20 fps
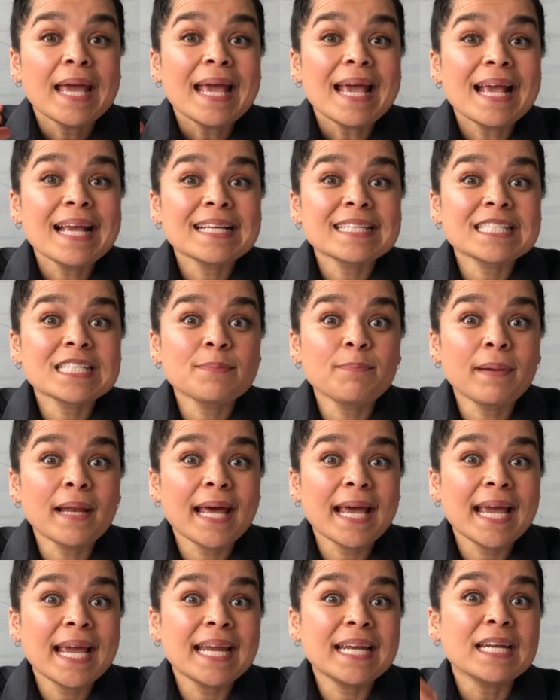
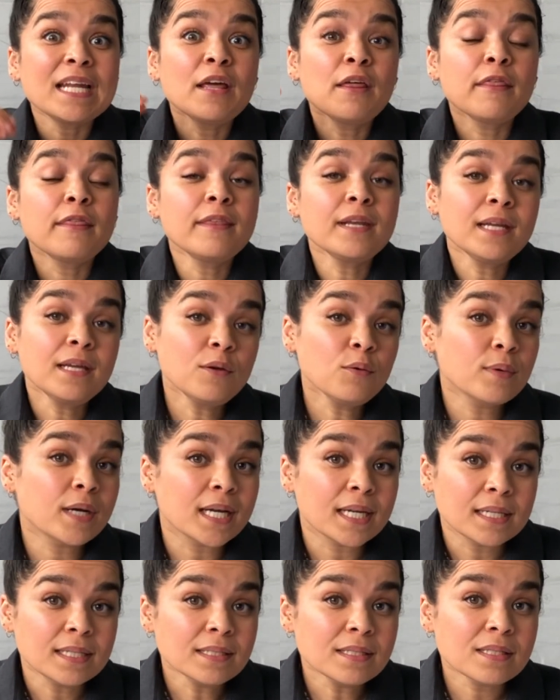explain 3
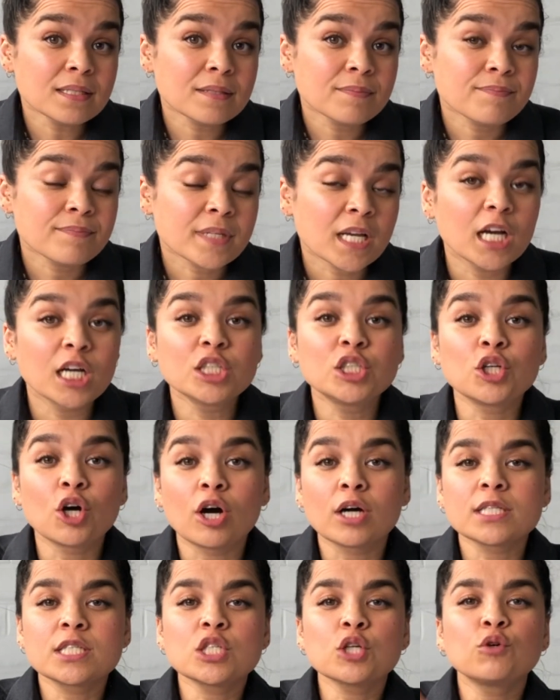ways a
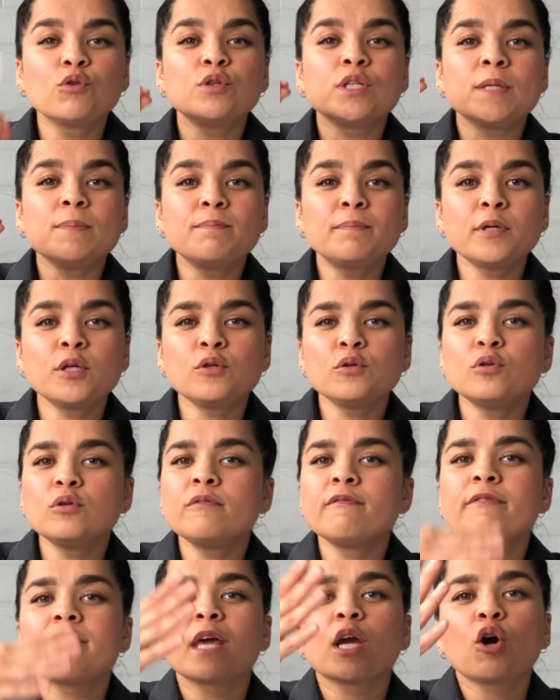dancer could
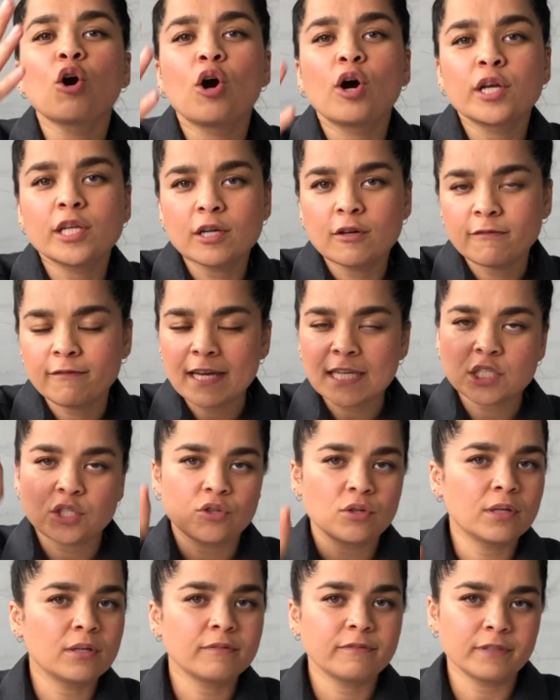improve their
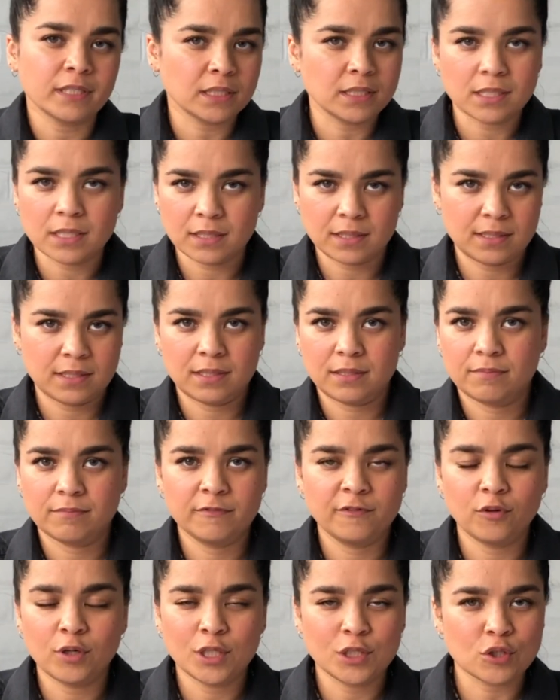cardiovascular fitness,
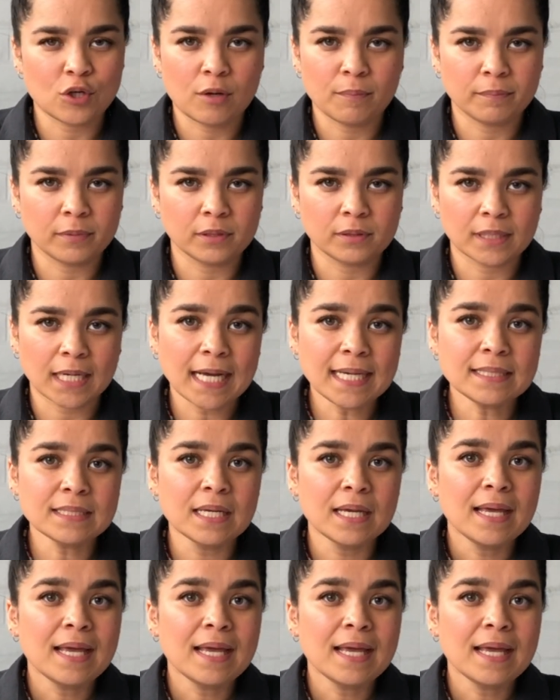for example, right?